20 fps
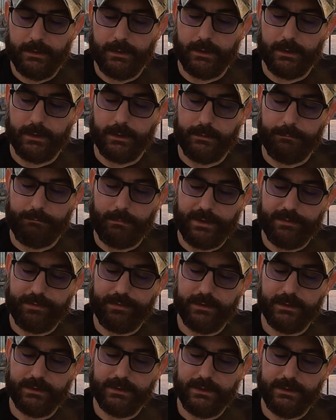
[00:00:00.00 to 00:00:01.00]
Um, I
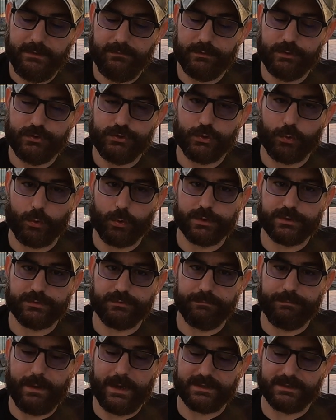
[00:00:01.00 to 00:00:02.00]
think even George
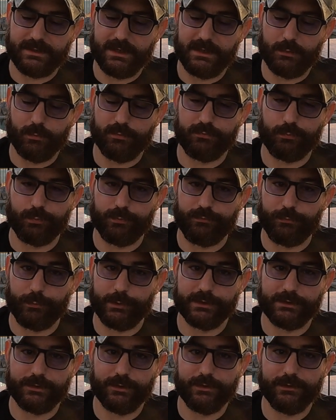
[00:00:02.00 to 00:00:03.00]
from PackTenna was
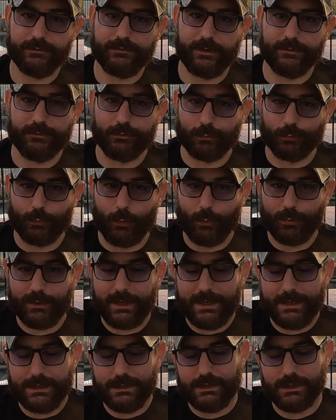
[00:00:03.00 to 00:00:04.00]
referring to this as a roll
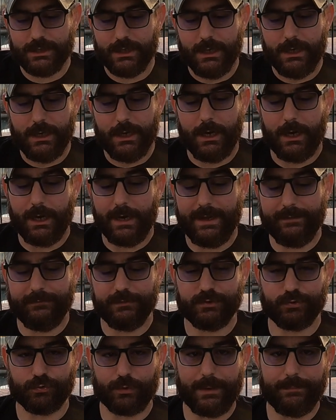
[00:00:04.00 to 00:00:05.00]
cage. I
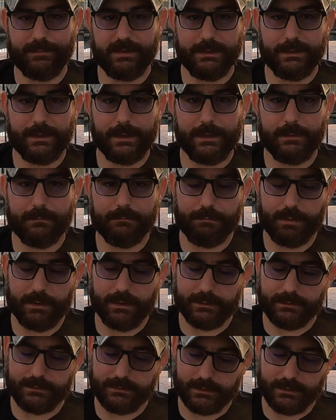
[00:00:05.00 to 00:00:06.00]
haven't dropped it yet,
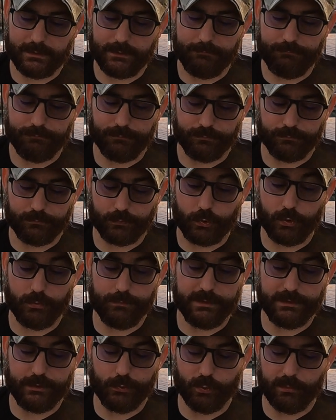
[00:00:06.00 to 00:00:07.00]
but um, could
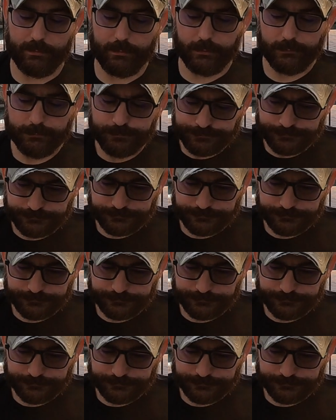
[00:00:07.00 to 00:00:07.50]
be doable.